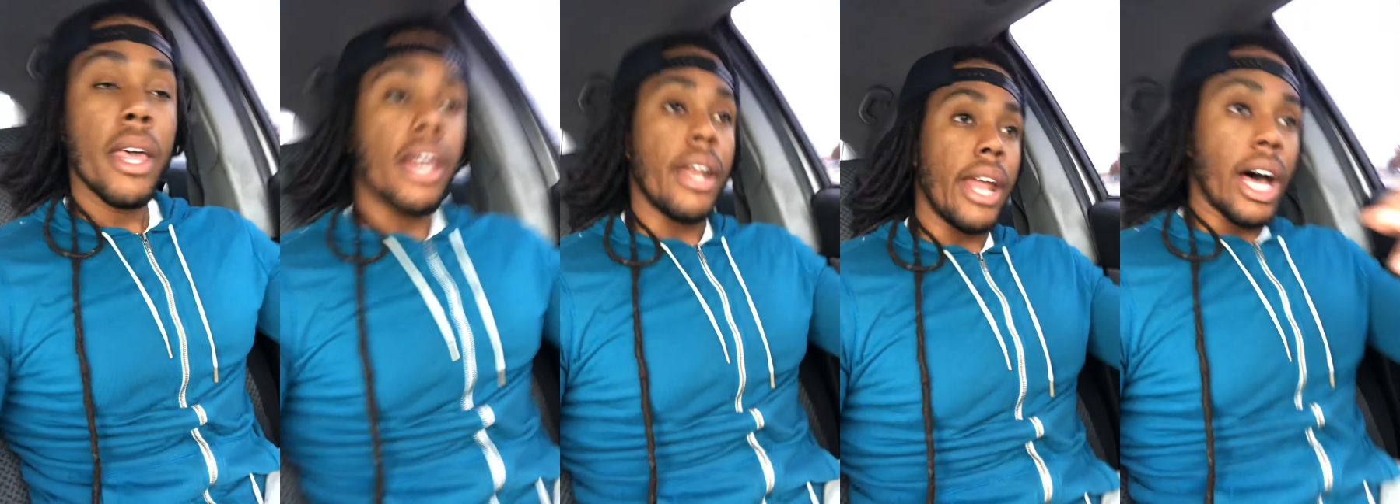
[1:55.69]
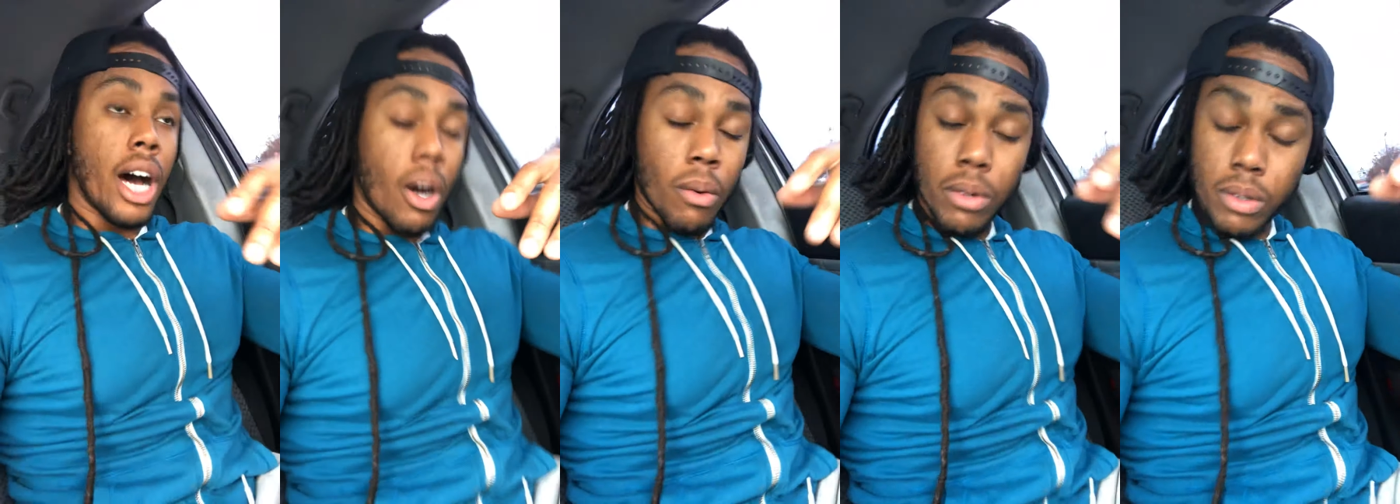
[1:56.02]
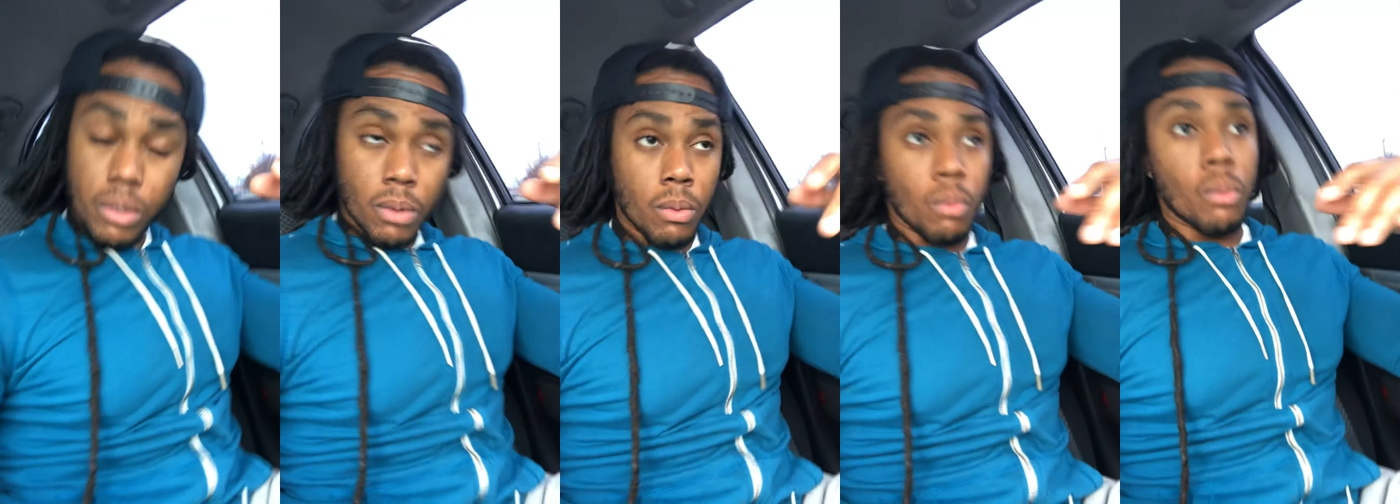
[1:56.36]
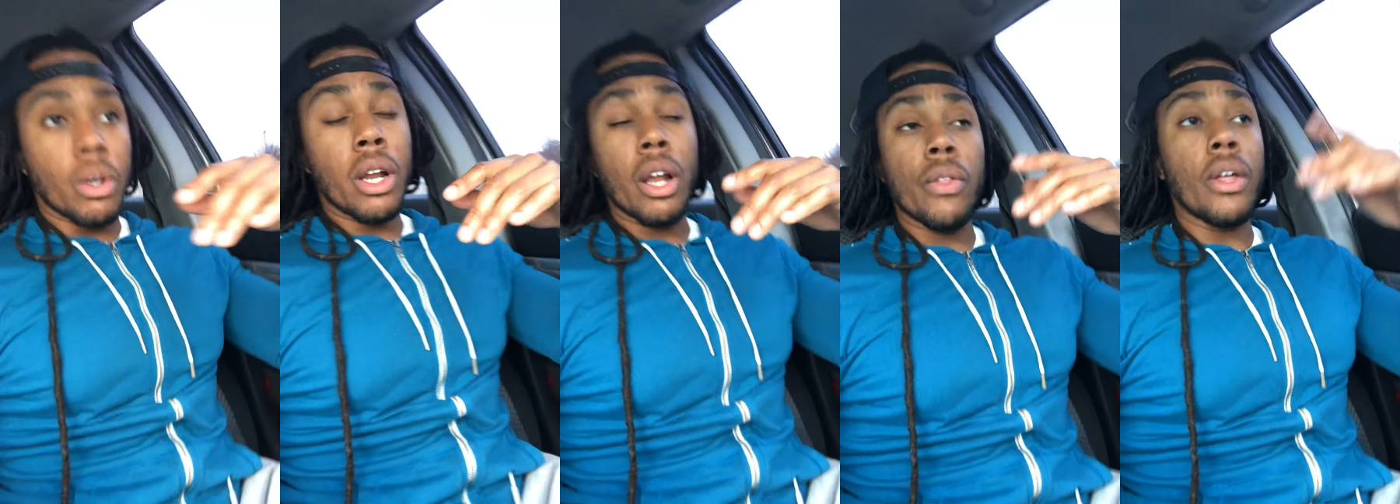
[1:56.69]
Now,
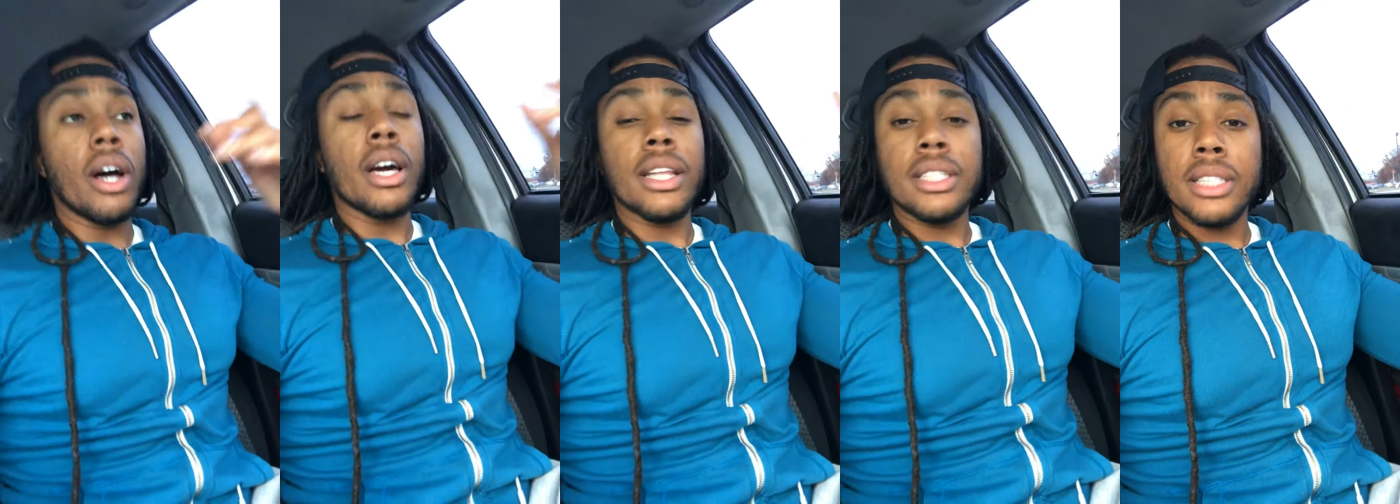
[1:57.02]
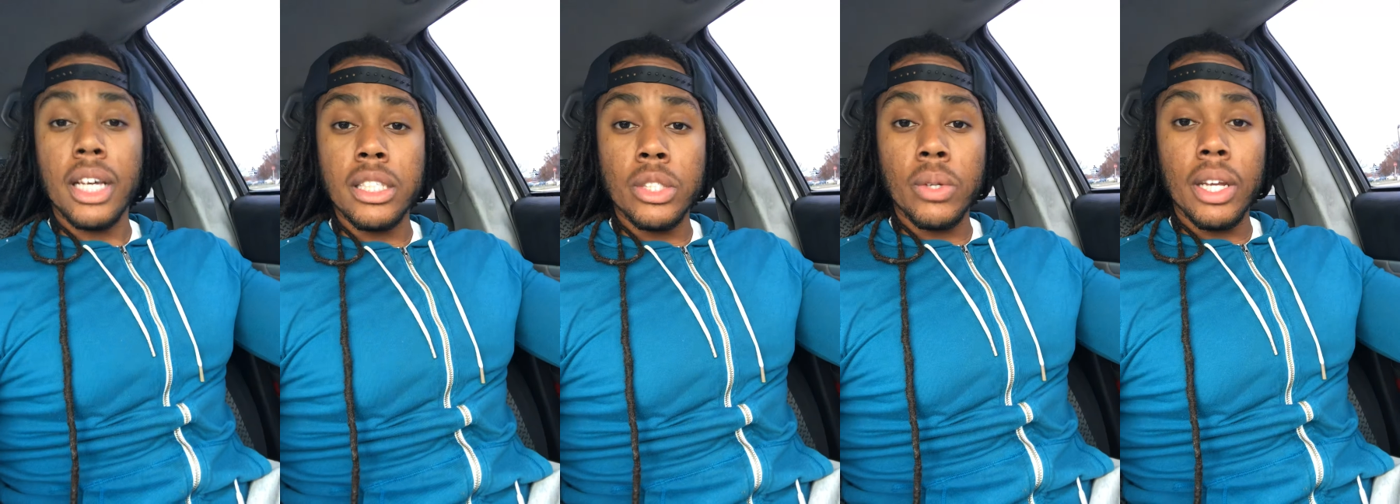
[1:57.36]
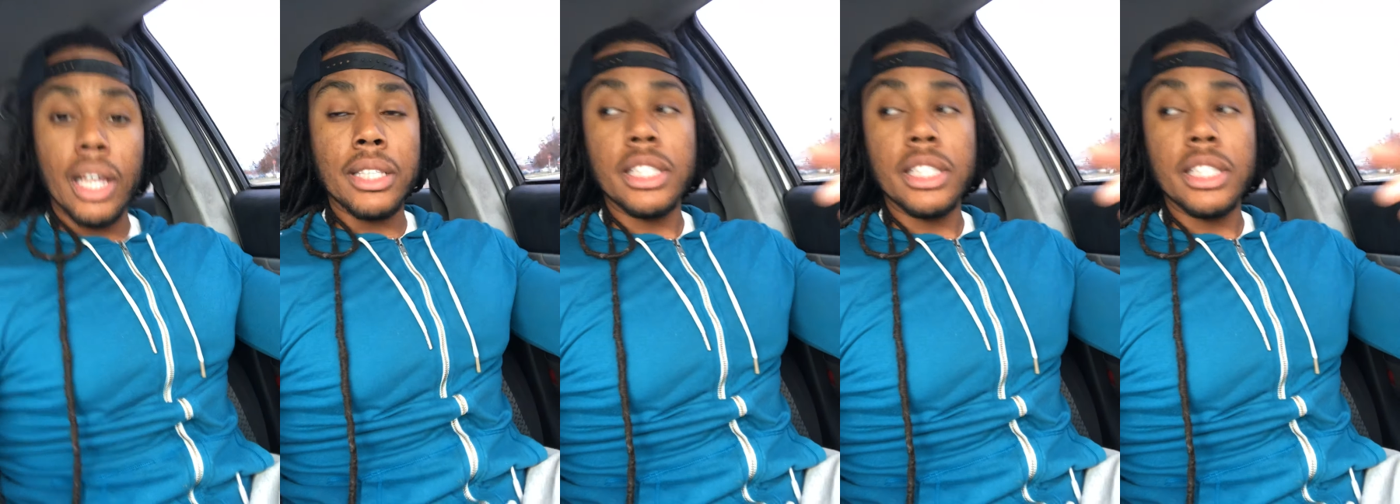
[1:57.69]
what are the ugly stage of dreadlocks?